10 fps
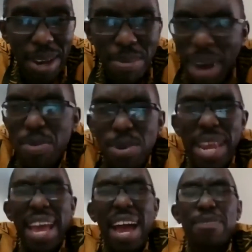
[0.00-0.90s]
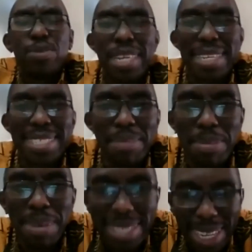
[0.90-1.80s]
Why would I have to take
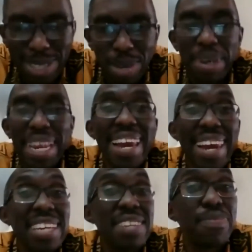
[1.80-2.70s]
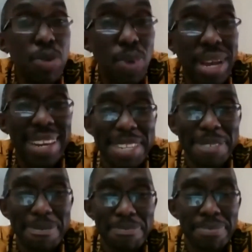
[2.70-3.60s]
supplementation? But I learned very quickly,
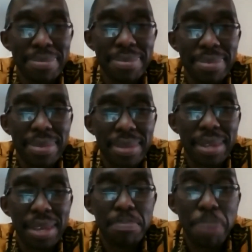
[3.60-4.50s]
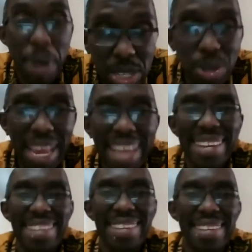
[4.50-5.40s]
personally,
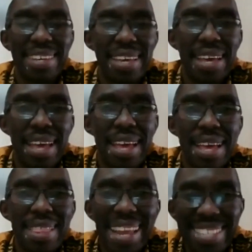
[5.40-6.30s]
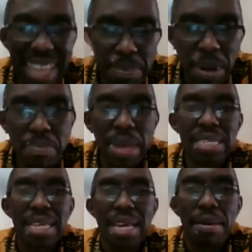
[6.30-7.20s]
that
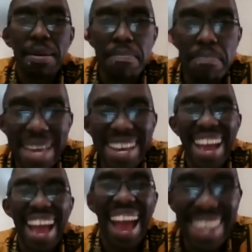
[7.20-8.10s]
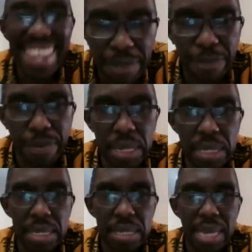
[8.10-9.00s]
supplements make a
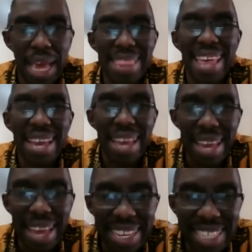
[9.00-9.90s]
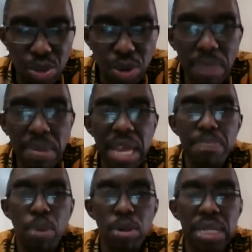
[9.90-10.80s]
difference. And they are extremely
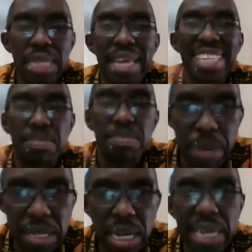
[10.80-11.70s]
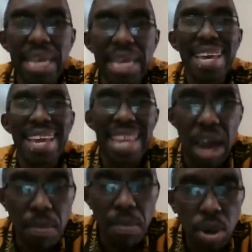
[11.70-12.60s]
important, especially in
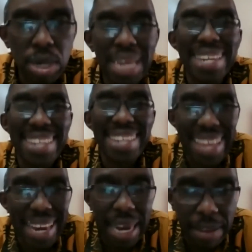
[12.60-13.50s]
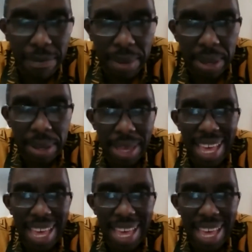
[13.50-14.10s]
our modern day living.